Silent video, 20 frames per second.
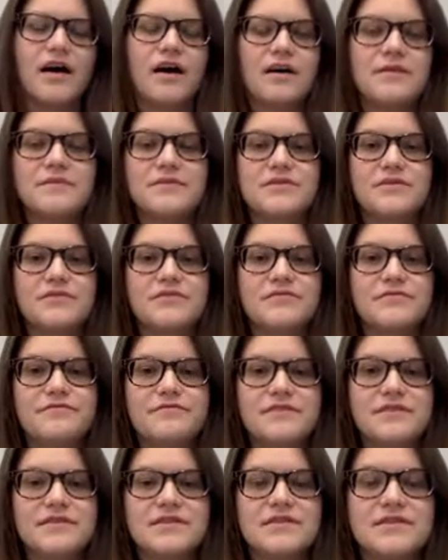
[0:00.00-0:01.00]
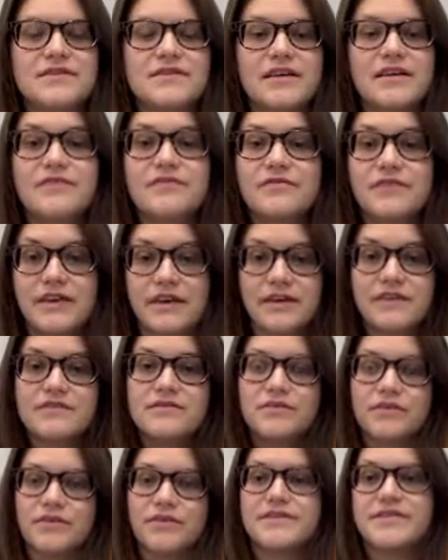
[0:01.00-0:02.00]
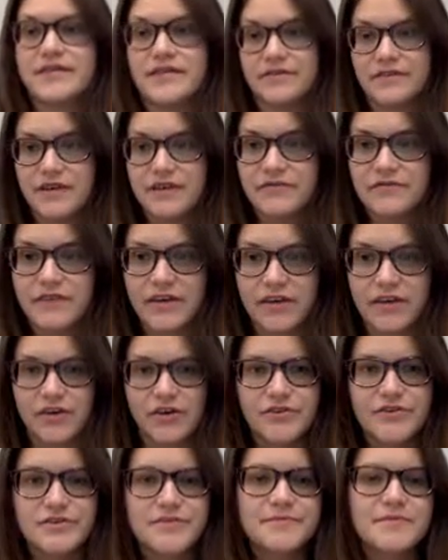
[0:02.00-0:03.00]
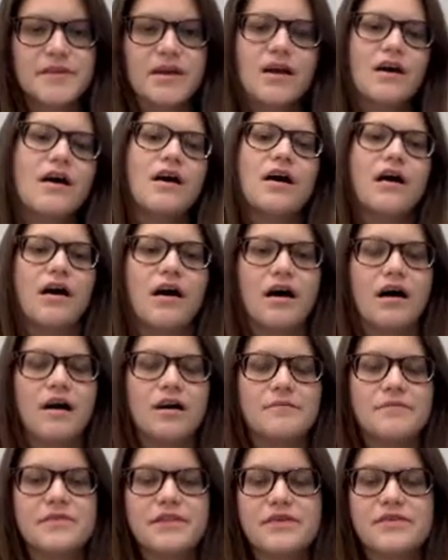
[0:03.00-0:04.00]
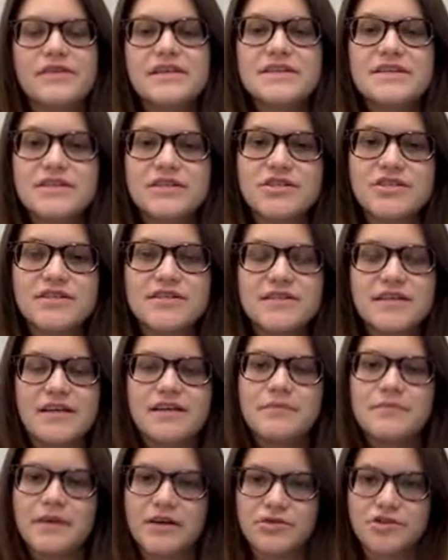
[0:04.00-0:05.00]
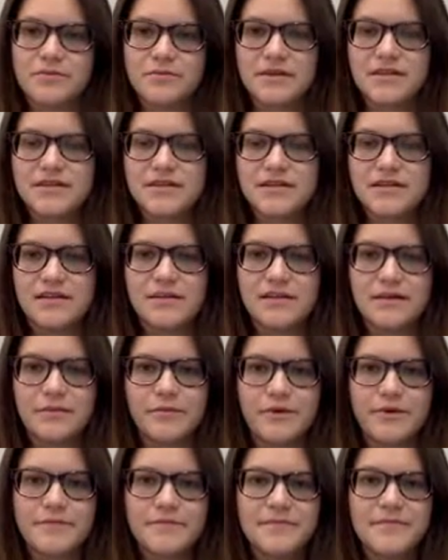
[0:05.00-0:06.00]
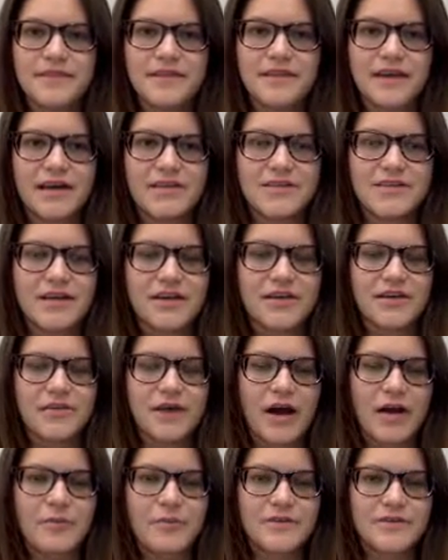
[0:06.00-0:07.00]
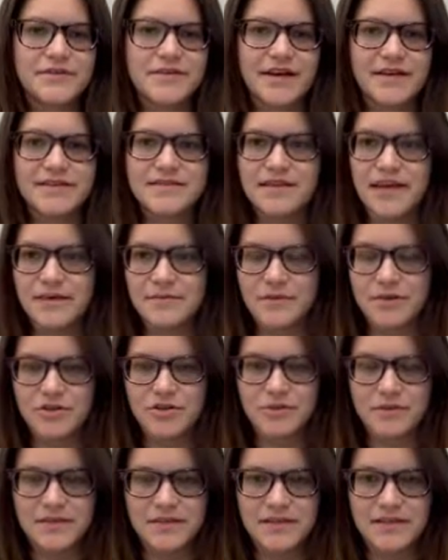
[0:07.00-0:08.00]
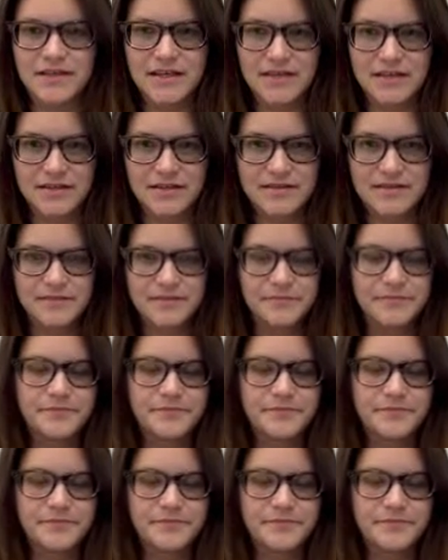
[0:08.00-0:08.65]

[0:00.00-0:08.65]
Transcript: So sig figs, or significant figures, they're the digits in a measurement, in a number, that tell you how precise a measurement is.